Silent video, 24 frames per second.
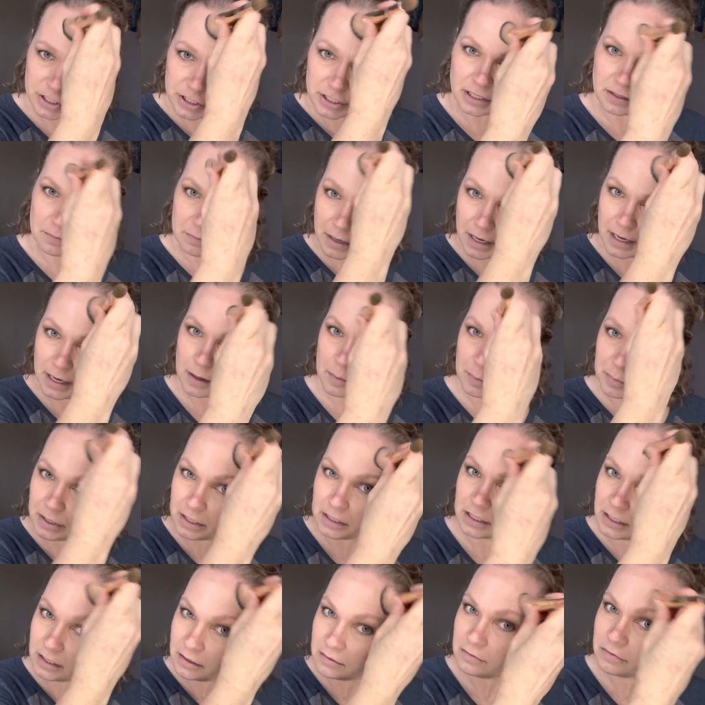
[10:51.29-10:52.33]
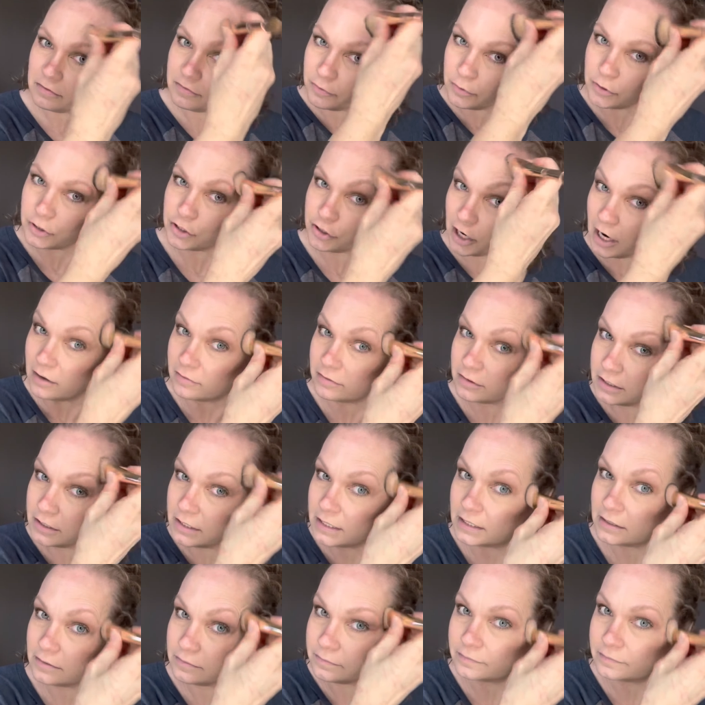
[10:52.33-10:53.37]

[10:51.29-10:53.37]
in my opinion for traveling.